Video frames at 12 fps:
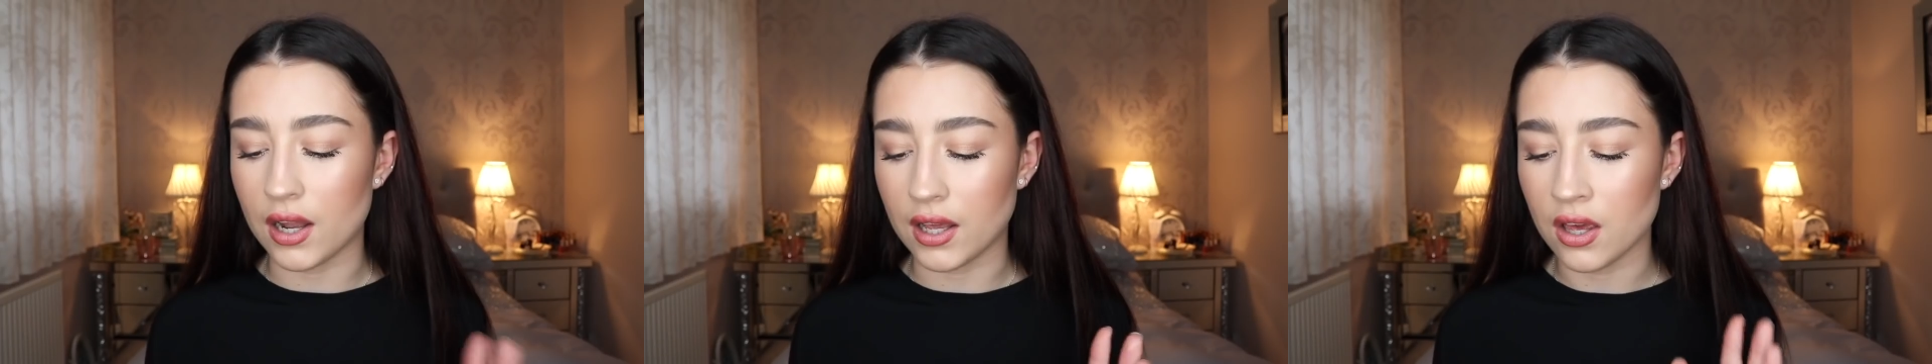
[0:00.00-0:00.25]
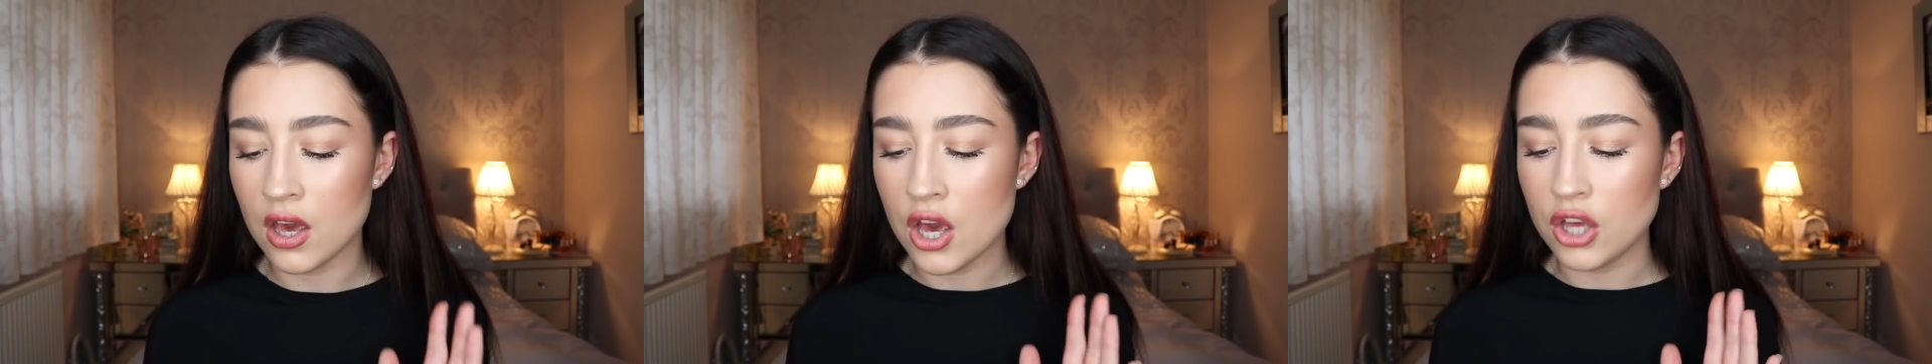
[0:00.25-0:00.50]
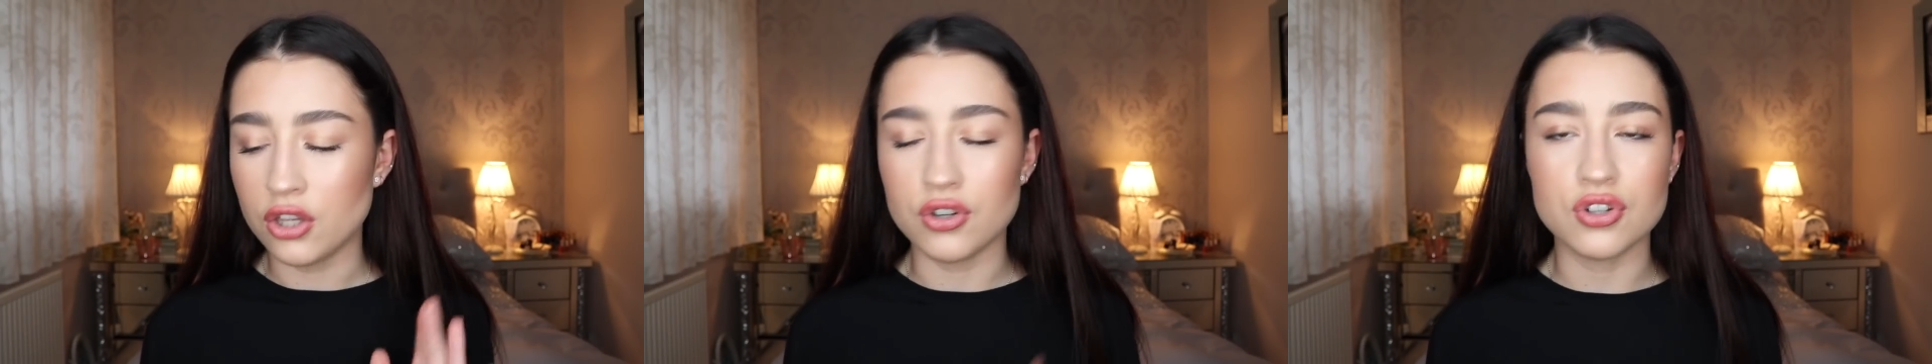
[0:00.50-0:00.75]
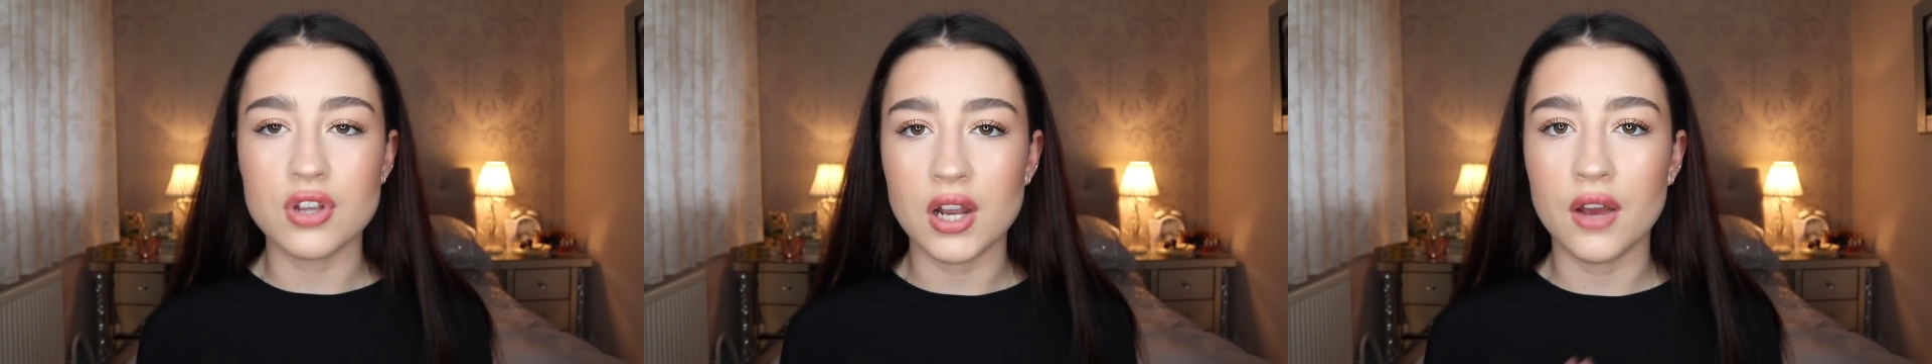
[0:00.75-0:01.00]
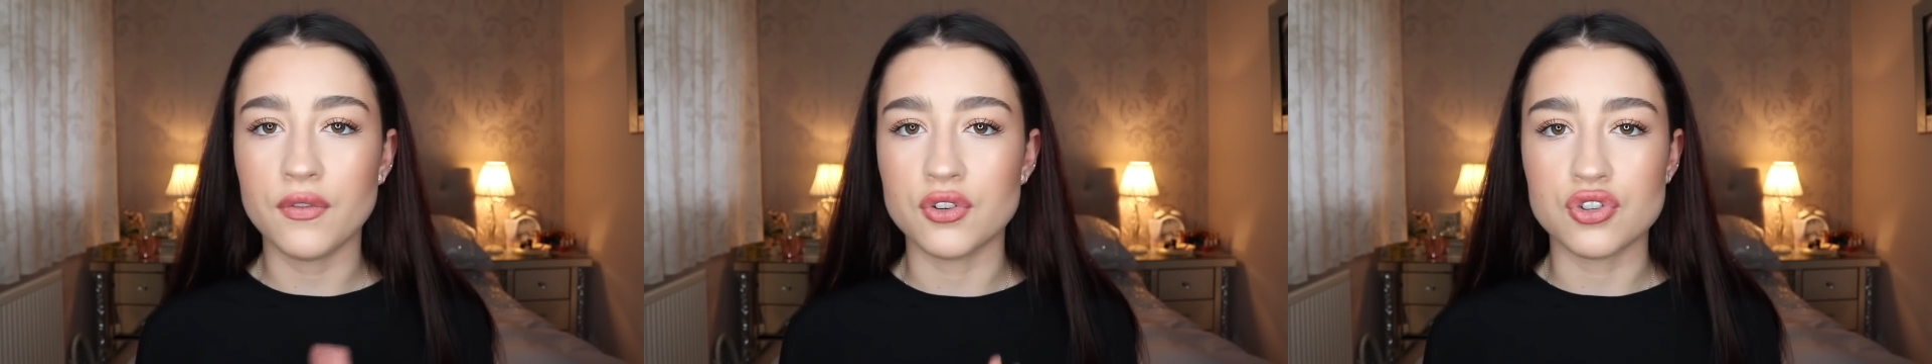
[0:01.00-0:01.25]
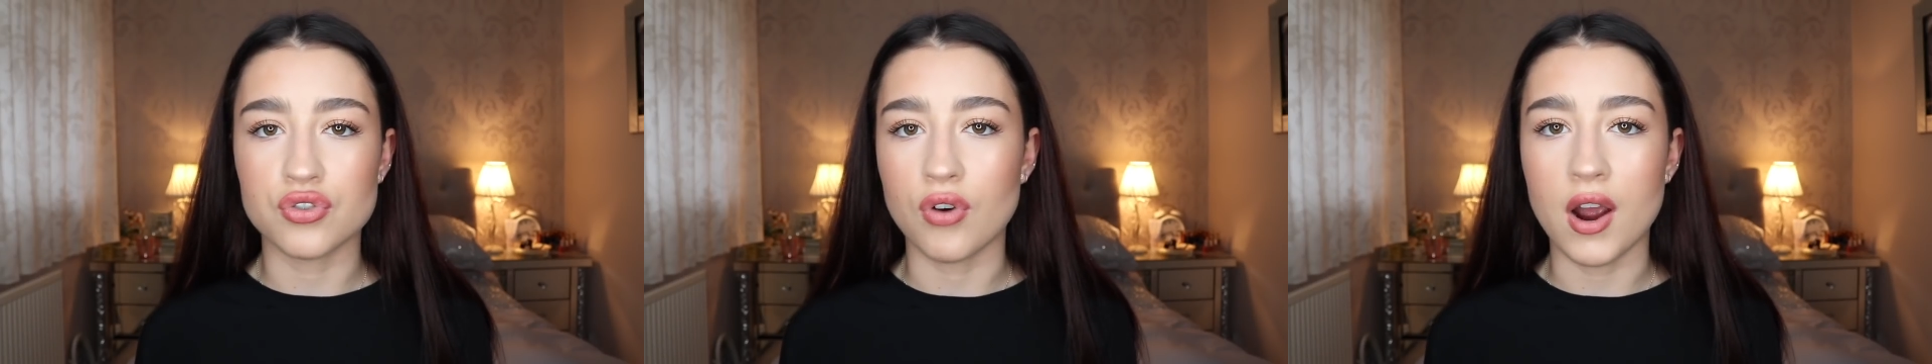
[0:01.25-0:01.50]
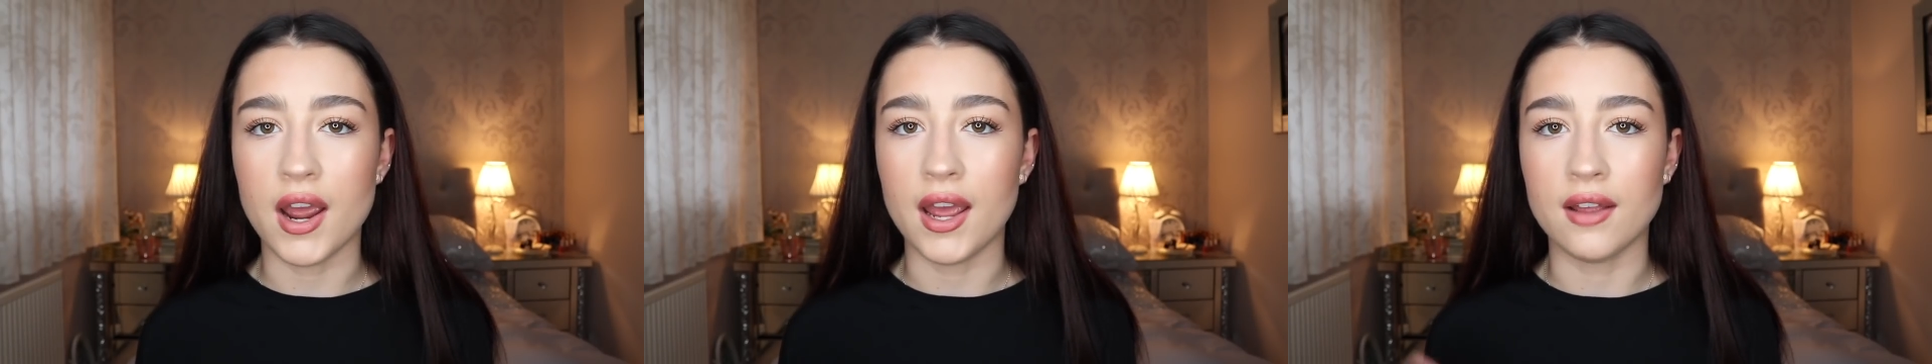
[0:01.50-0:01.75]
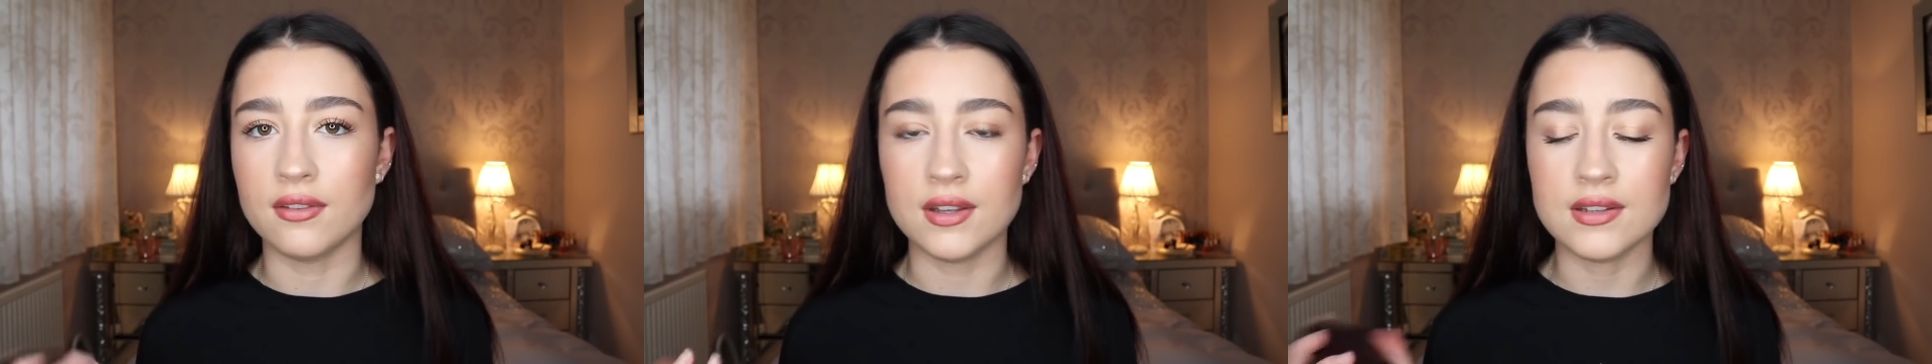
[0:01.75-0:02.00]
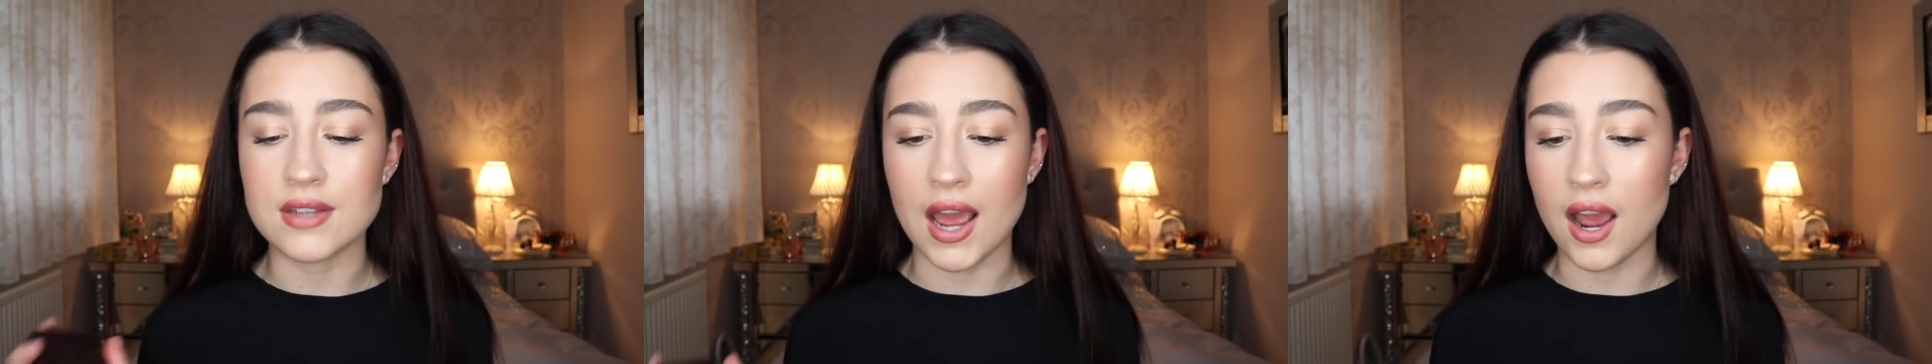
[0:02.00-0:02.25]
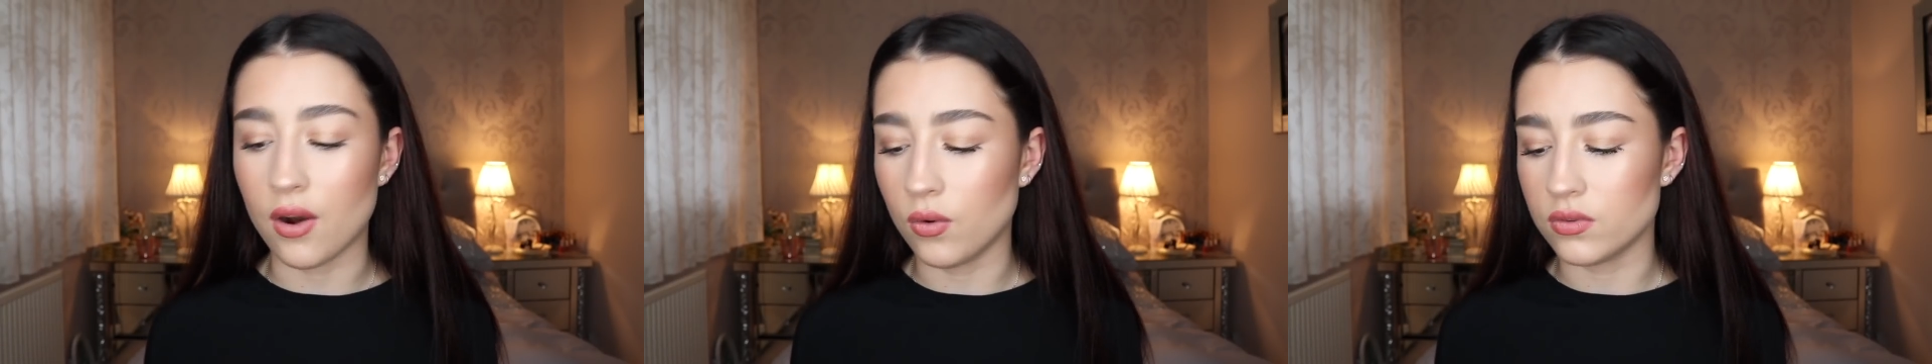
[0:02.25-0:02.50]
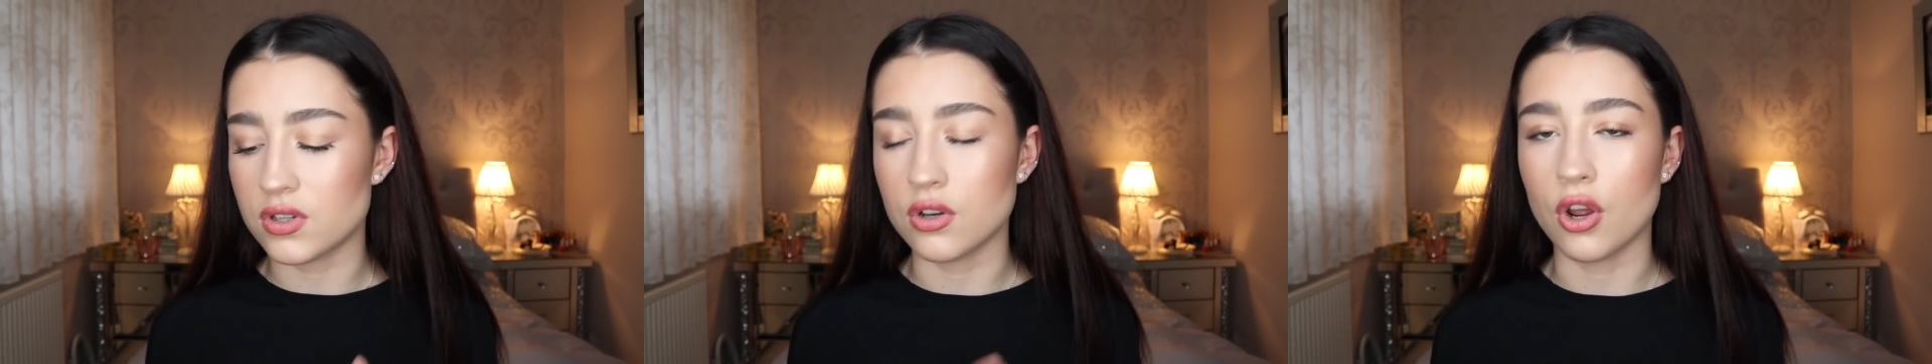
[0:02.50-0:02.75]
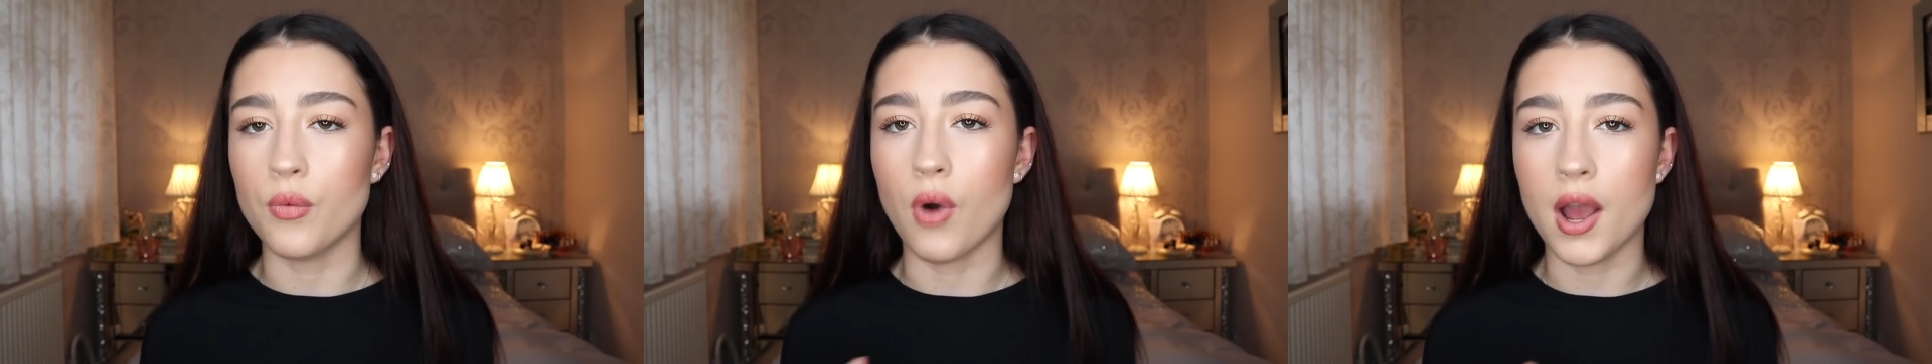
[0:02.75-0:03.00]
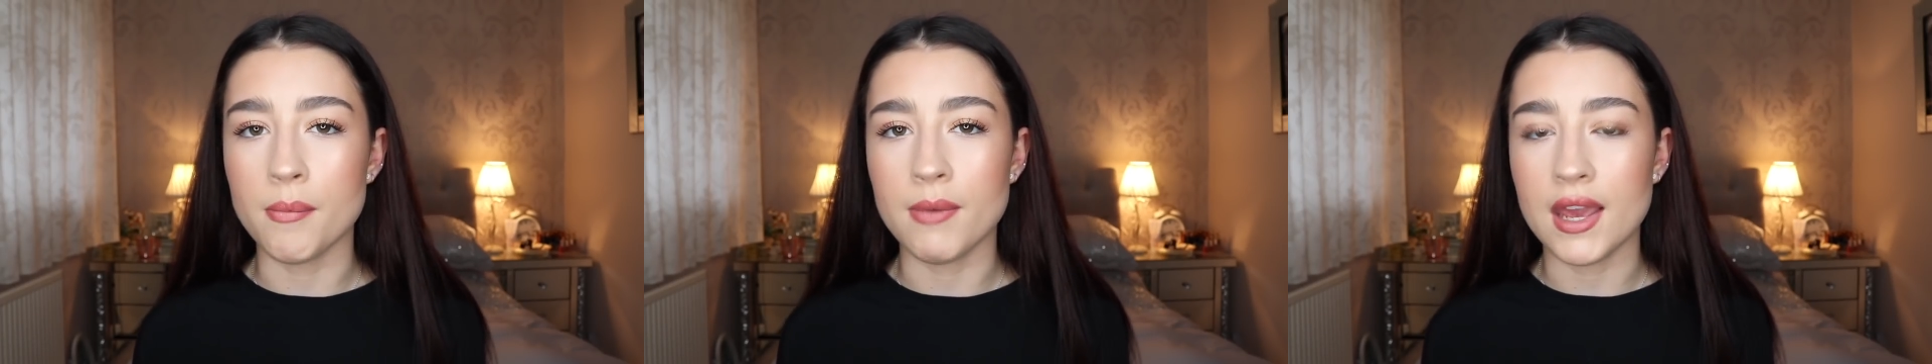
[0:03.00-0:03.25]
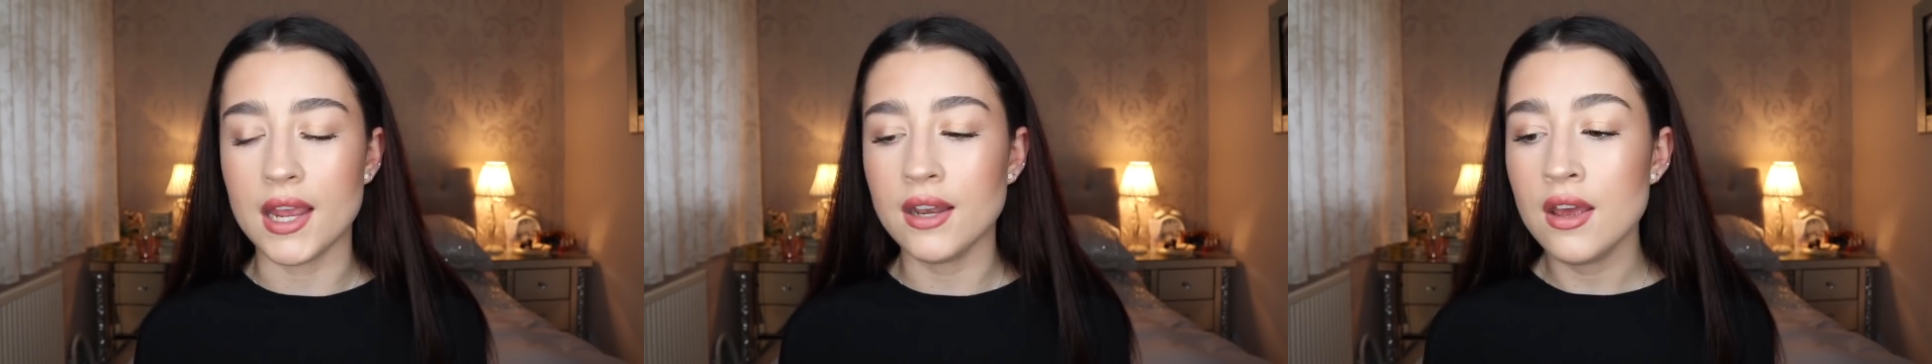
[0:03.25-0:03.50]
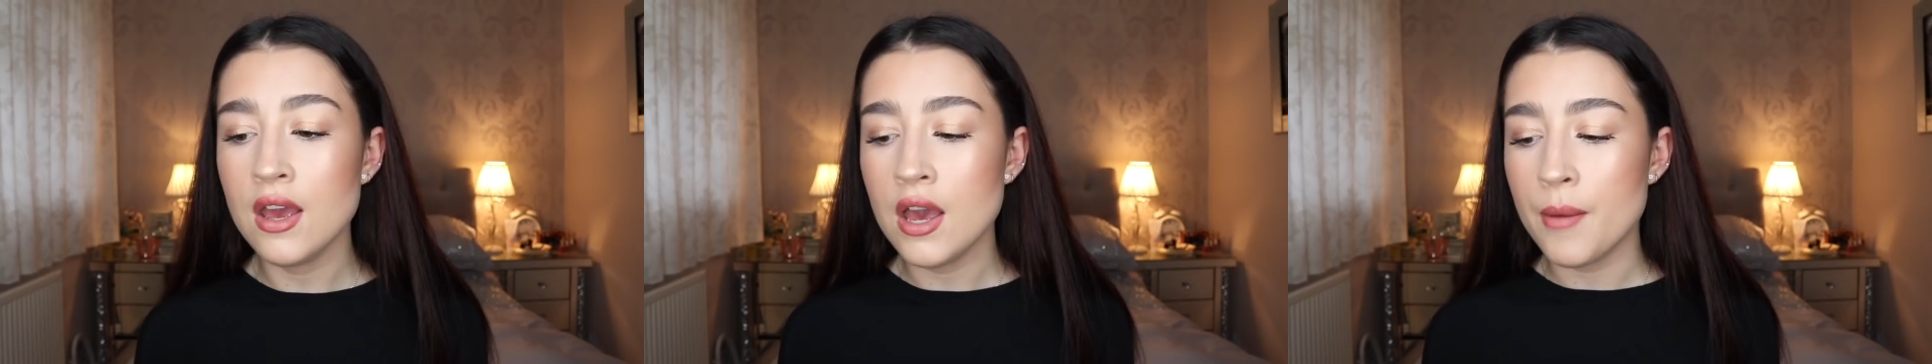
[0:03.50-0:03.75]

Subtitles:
it. Like, you're just gonna have to try this out to know what I mean.